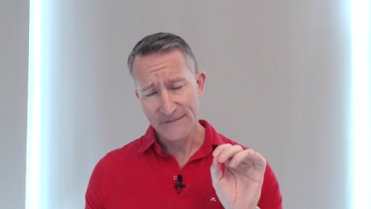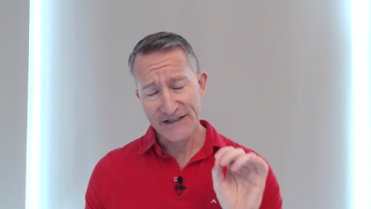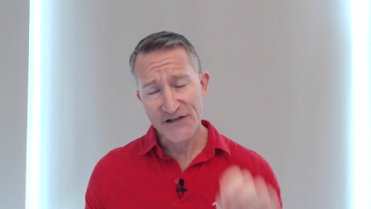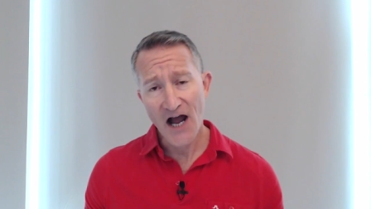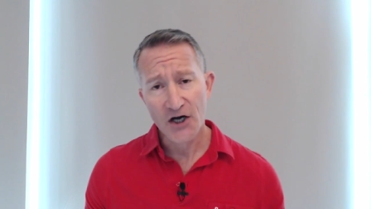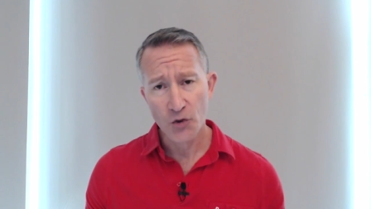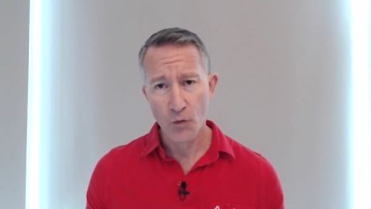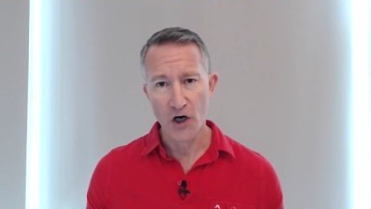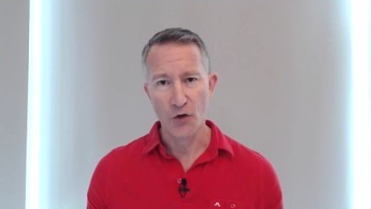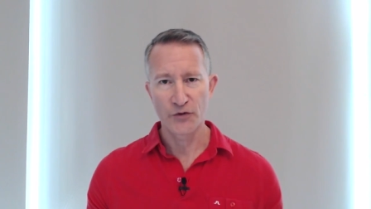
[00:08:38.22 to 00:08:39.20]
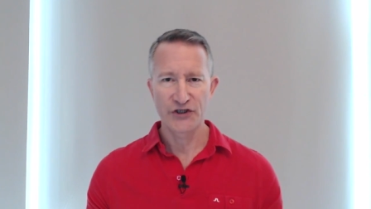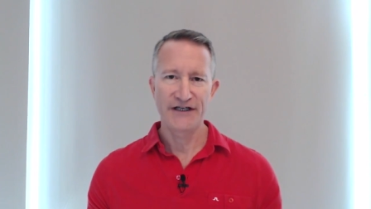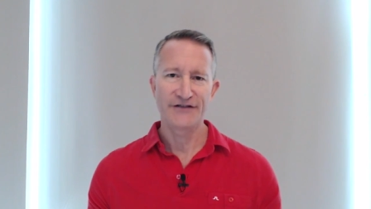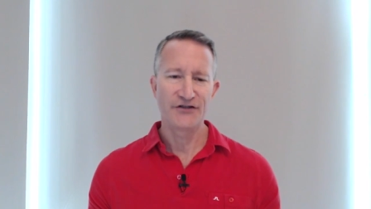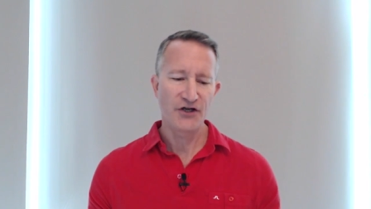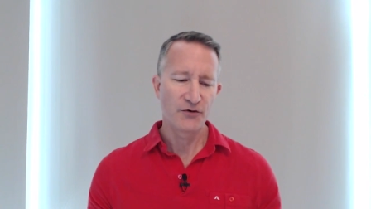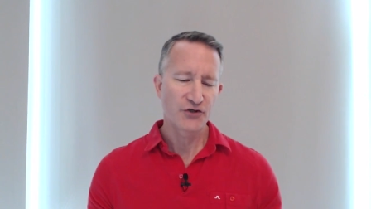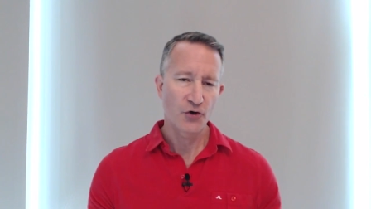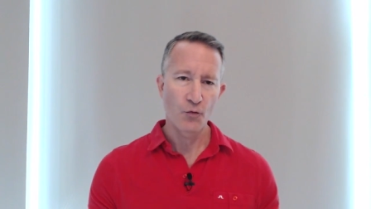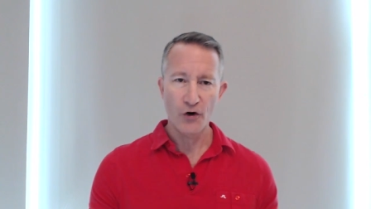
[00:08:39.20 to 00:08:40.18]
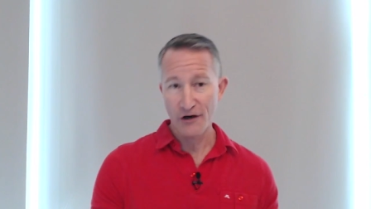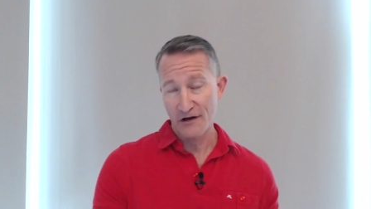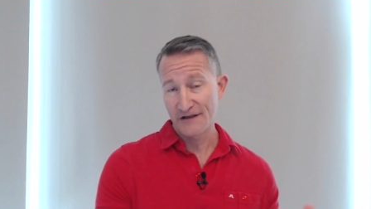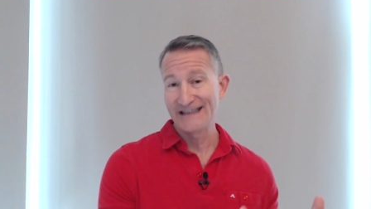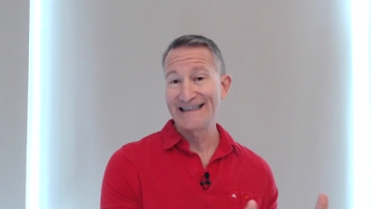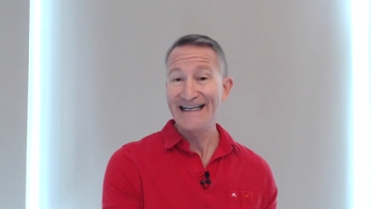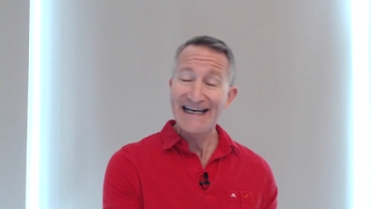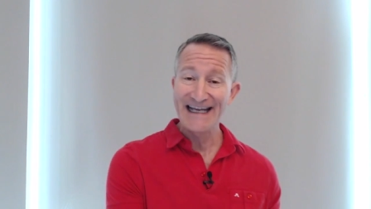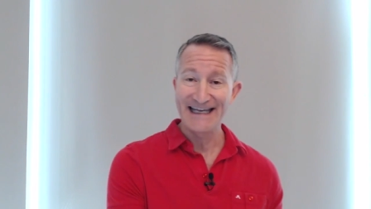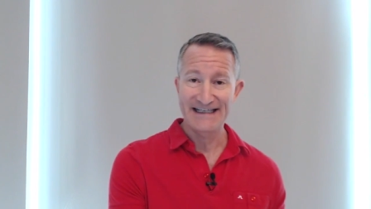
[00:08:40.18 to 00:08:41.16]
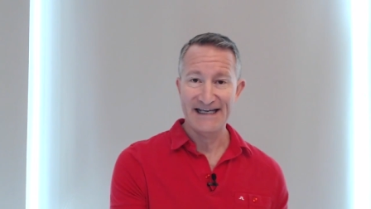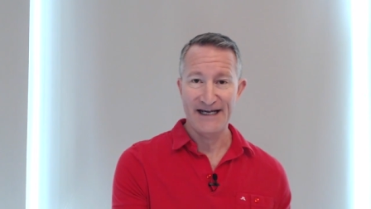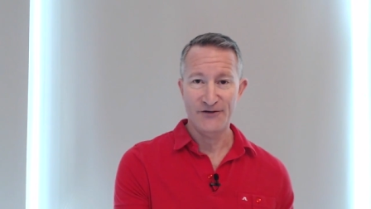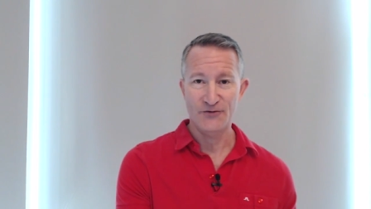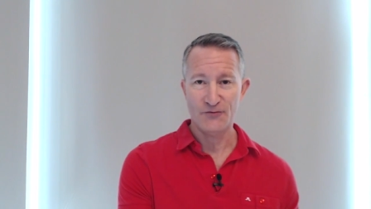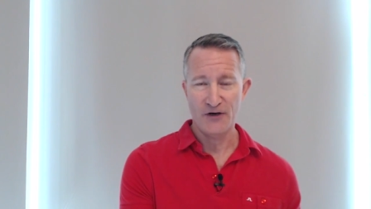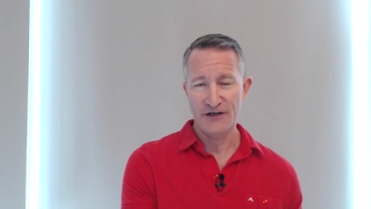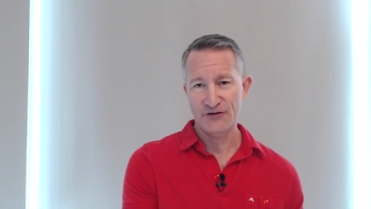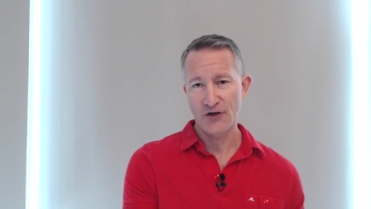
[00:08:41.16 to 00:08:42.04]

it's not going to work. What you need to do is go to work on the leading indicators, right?